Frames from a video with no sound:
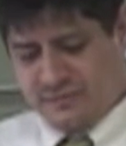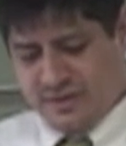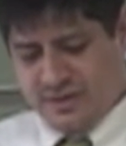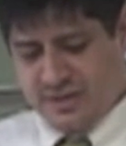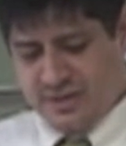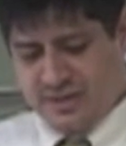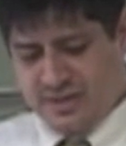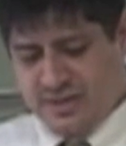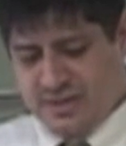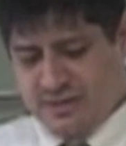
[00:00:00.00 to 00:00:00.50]
you
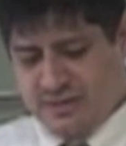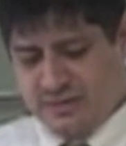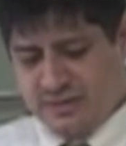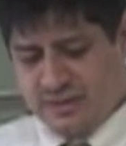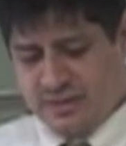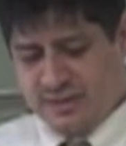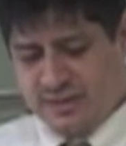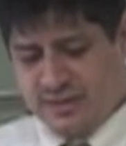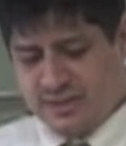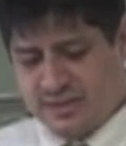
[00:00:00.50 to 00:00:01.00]
didn't hear,
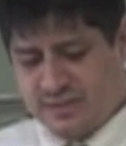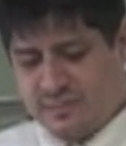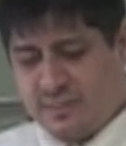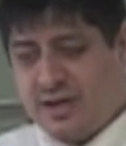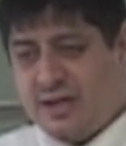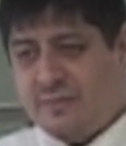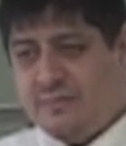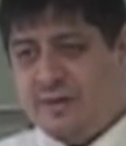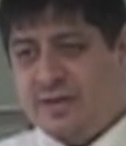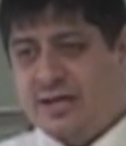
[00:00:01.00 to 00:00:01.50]
Linda's
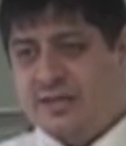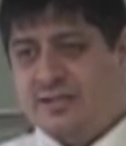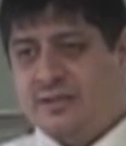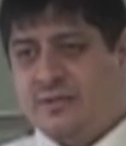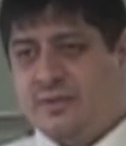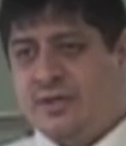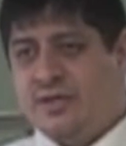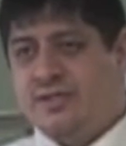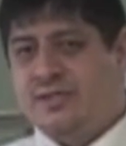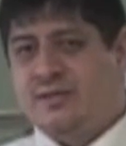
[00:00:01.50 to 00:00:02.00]
mom
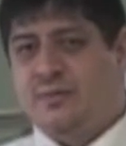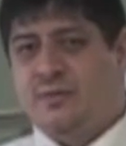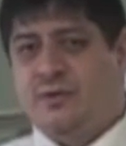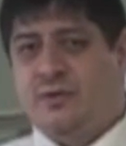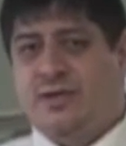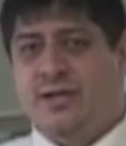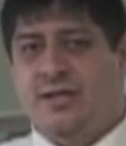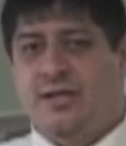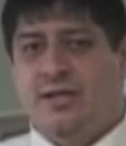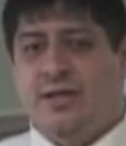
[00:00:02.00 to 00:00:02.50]
passed away this
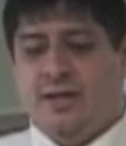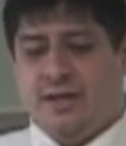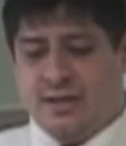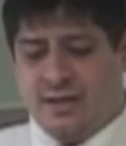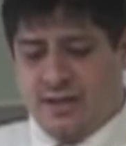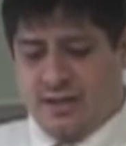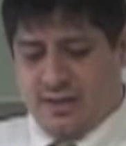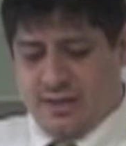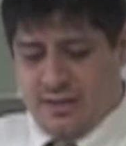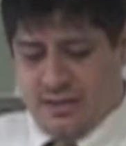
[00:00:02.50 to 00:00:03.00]
morning.
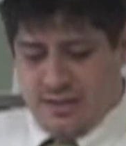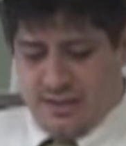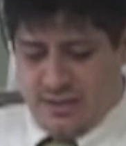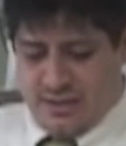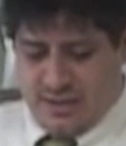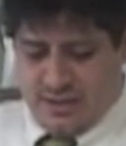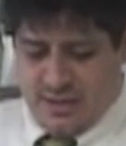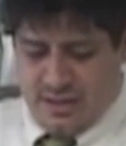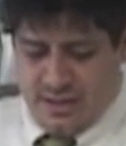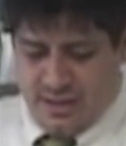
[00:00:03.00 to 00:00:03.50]

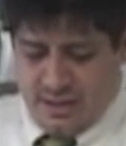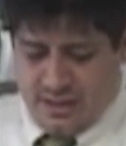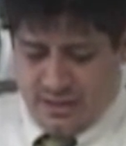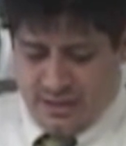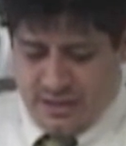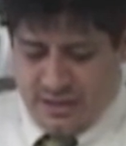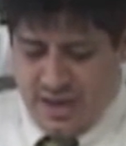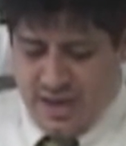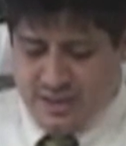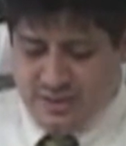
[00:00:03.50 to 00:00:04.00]

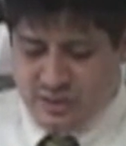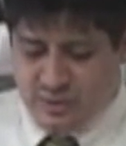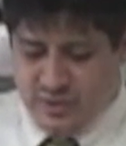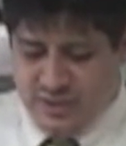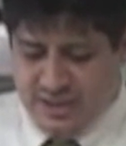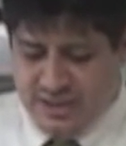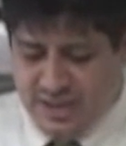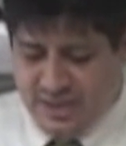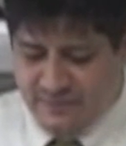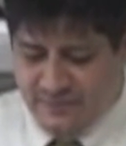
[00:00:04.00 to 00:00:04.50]
Last
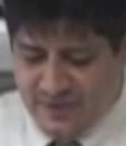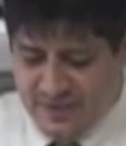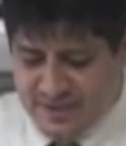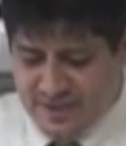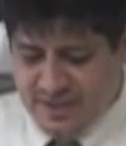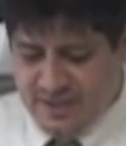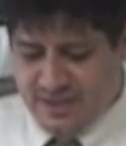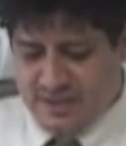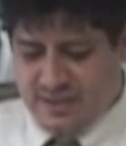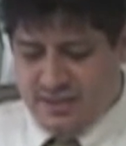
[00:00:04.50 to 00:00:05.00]
week, I
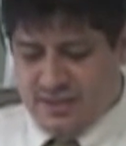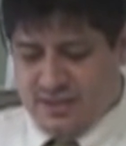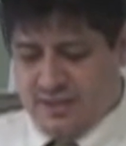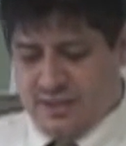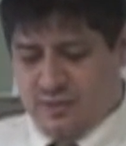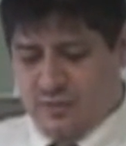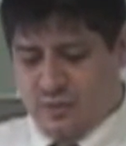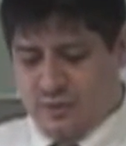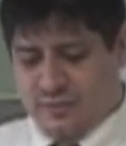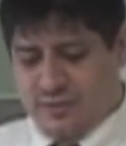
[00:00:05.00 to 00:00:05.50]
visited a
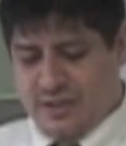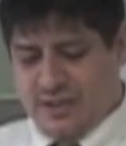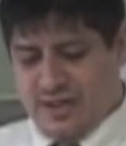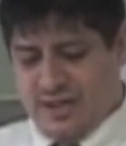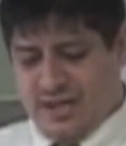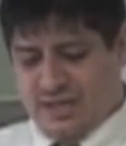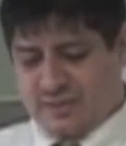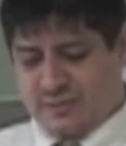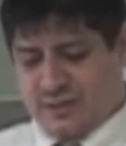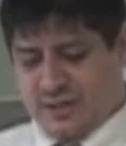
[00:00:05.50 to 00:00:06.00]
woman in the
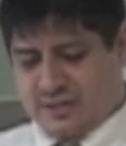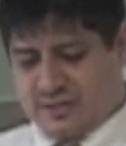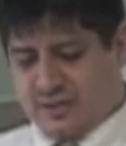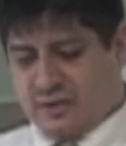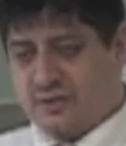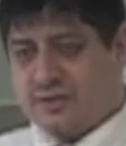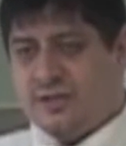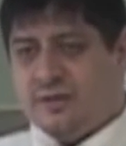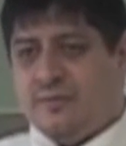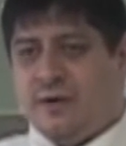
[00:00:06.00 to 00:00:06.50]
hospital I
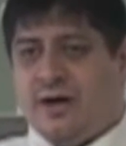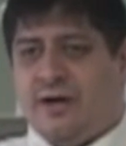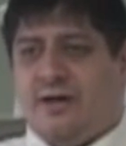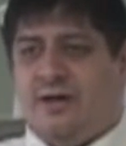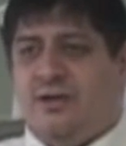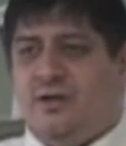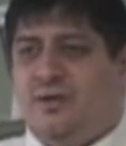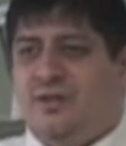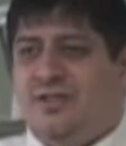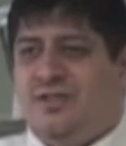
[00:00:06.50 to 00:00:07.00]
told you about
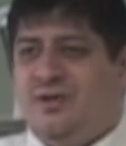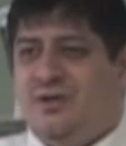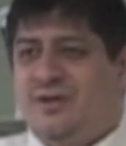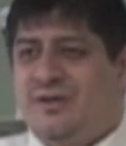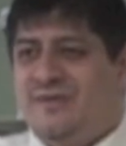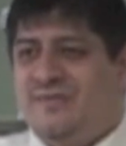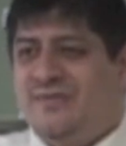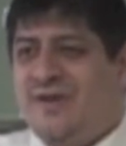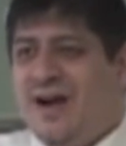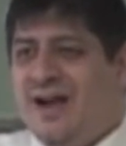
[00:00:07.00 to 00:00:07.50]
it who was
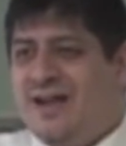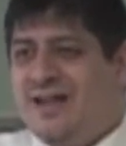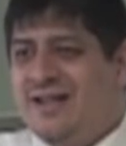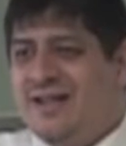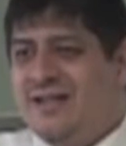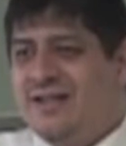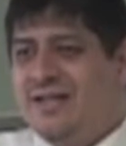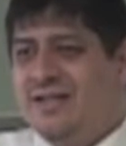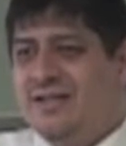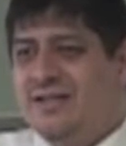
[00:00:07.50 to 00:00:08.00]
doing fine
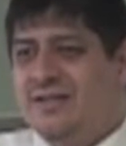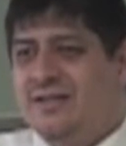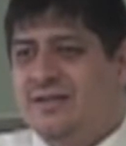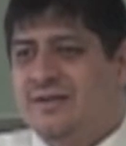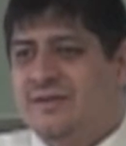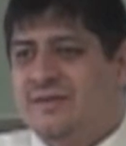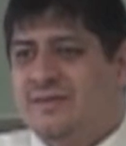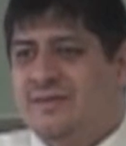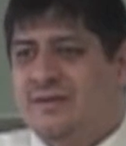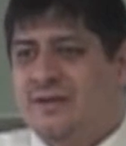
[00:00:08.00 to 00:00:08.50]
on,
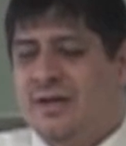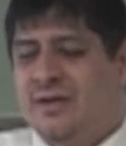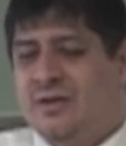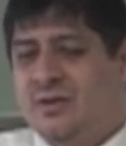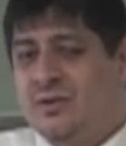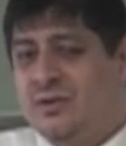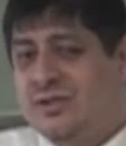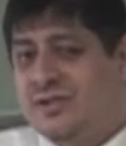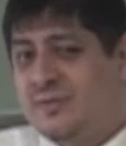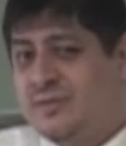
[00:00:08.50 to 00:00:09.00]
on
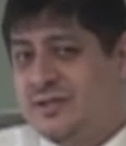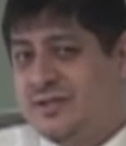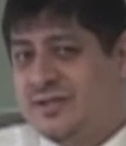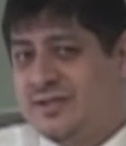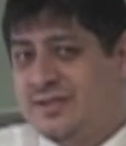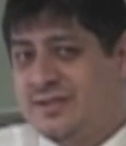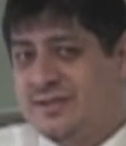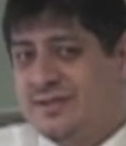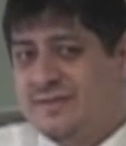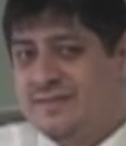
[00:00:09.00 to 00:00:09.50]

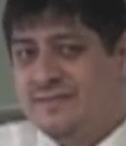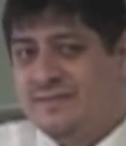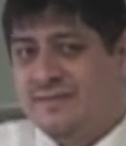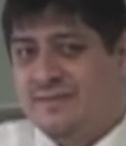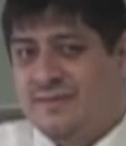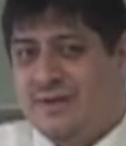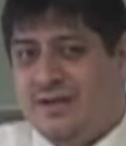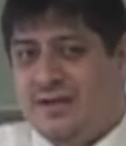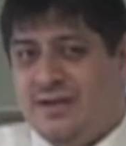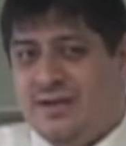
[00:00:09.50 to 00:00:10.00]
Christmas,
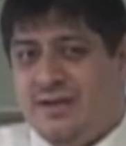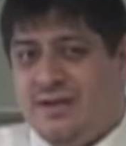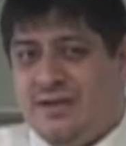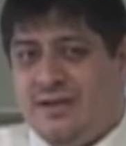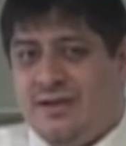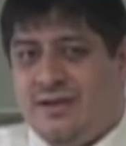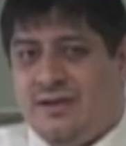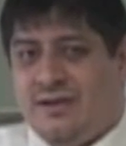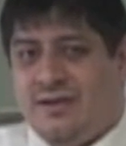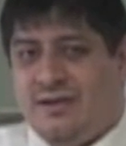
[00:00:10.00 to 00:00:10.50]

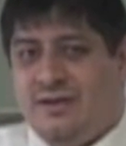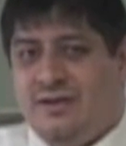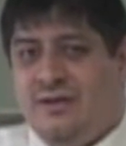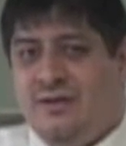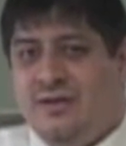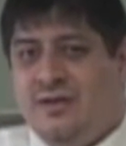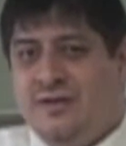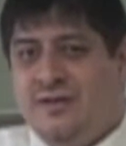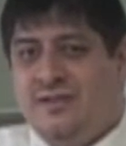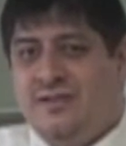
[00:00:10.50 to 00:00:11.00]

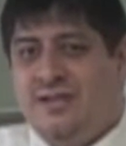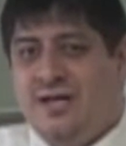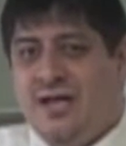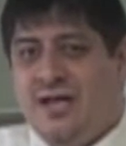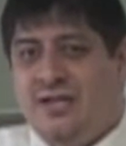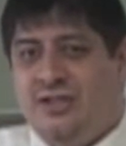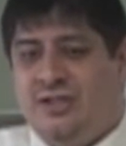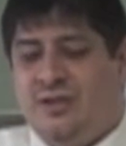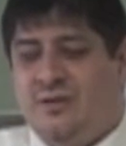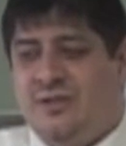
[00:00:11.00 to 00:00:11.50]
New Year's
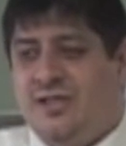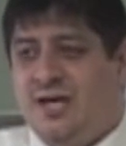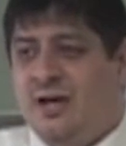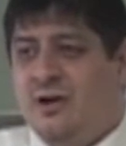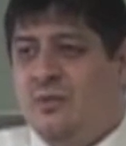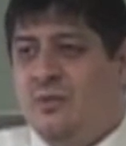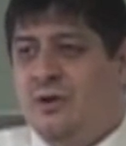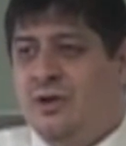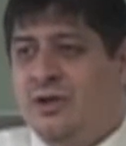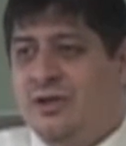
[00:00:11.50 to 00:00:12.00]
Day. She was
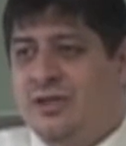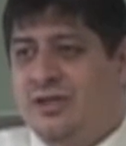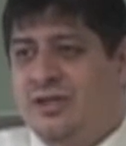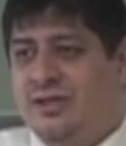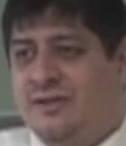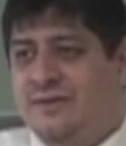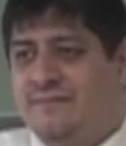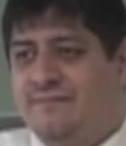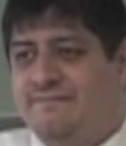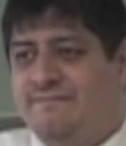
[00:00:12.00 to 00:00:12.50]
at work,
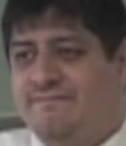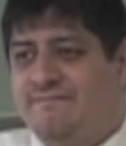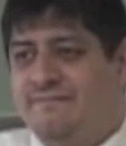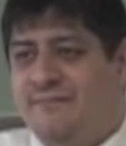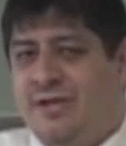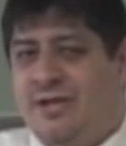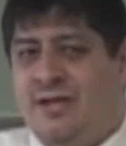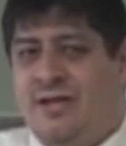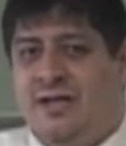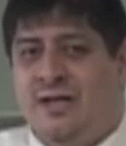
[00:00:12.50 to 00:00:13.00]

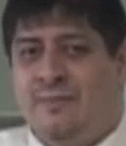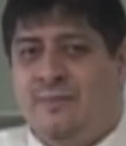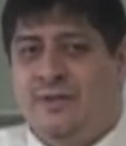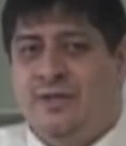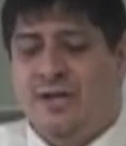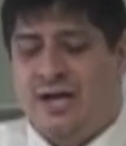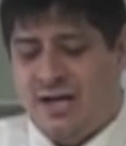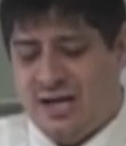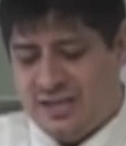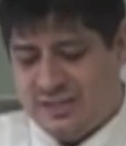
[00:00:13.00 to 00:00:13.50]
ended up
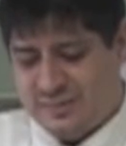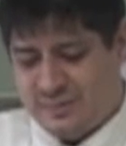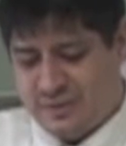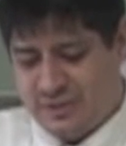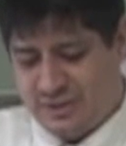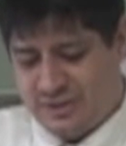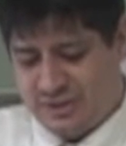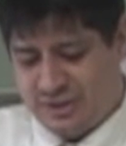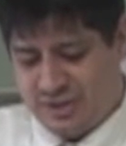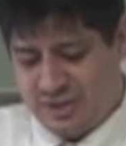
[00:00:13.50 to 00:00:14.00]
in the
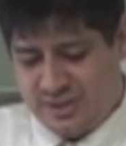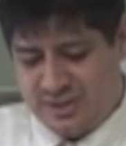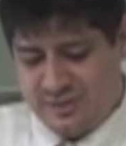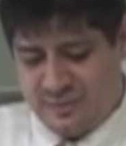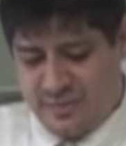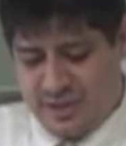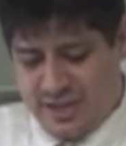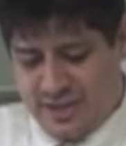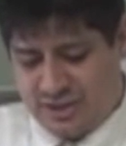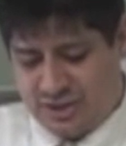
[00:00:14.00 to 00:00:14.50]
hospital, and she's
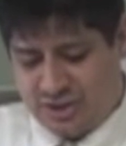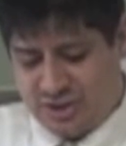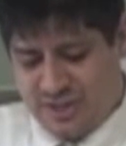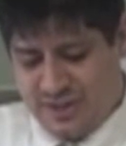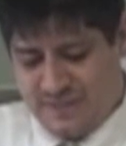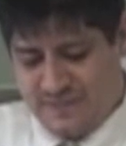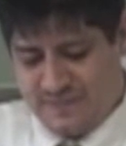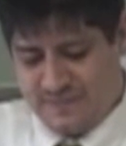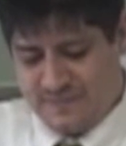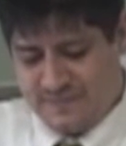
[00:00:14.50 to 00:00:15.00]
in bad
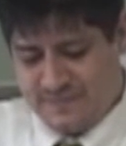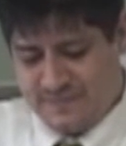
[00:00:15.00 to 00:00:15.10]
shape.